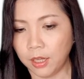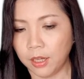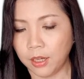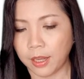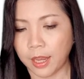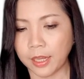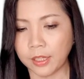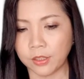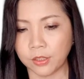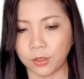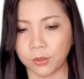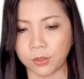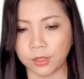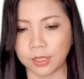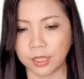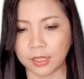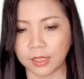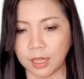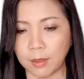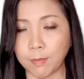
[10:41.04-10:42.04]
Okay, so
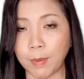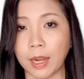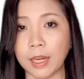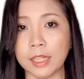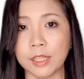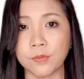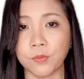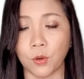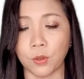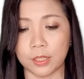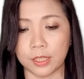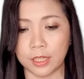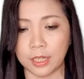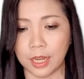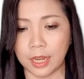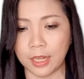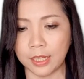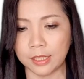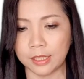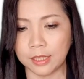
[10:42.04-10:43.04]
16 minus 14
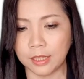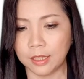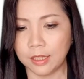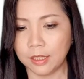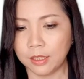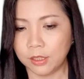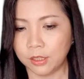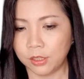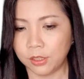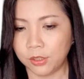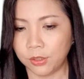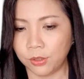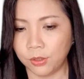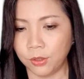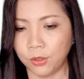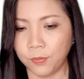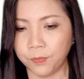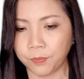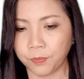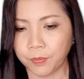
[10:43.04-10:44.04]
is
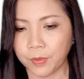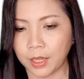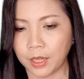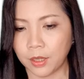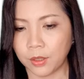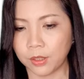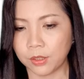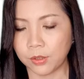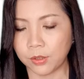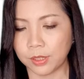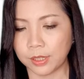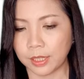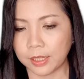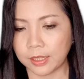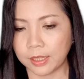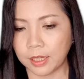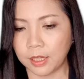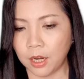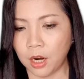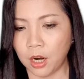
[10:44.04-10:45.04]
2 equals to
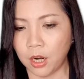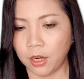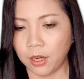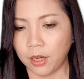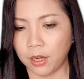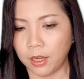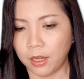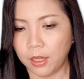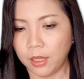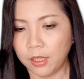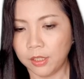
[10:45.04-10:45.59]
16 R.